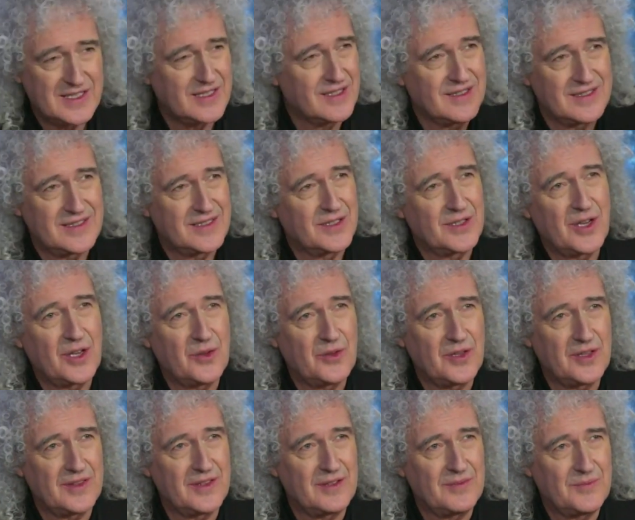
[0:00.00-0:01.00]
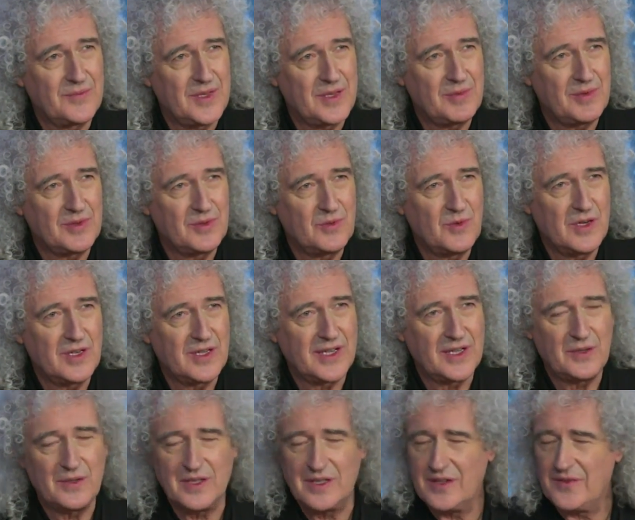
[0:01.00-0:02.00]
On hand for the festivities,
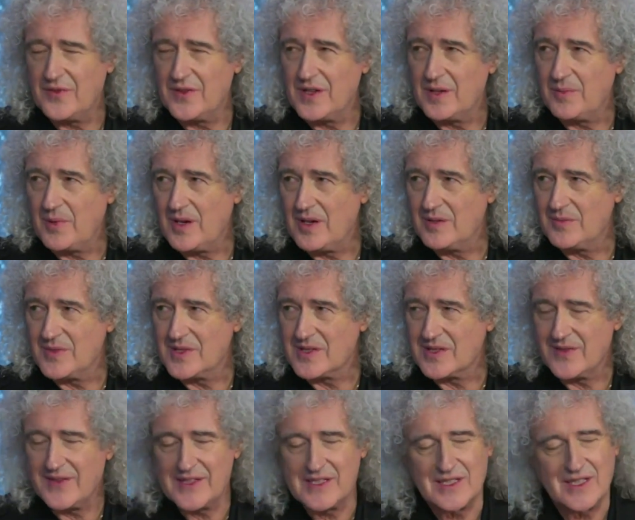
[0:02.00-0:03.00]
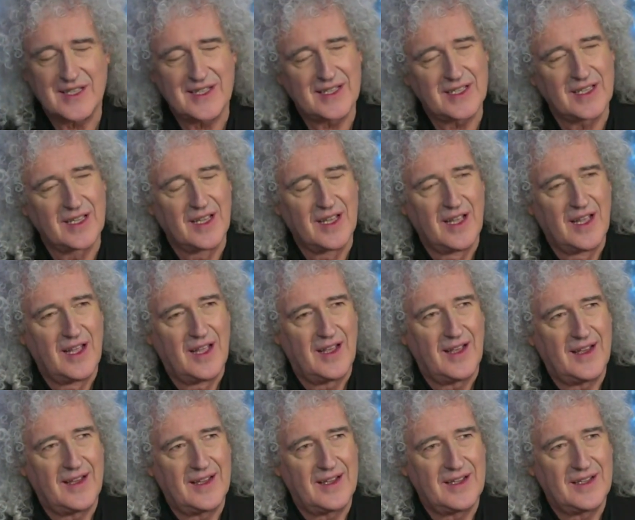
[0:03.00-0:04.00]
Queen guitarist and
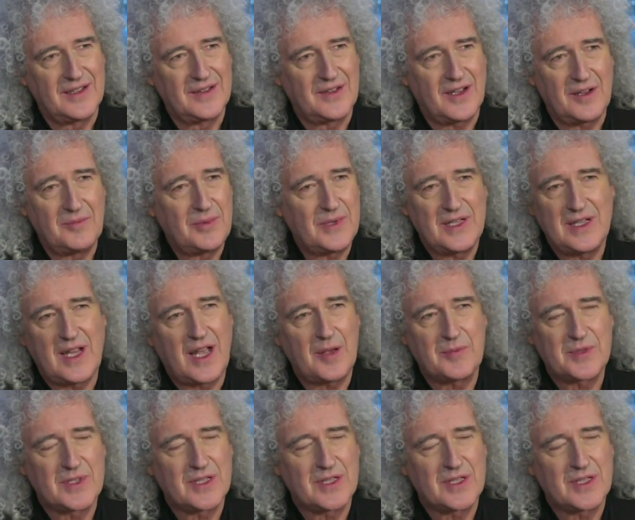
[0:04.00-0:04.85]
astrophysicist Brian May, who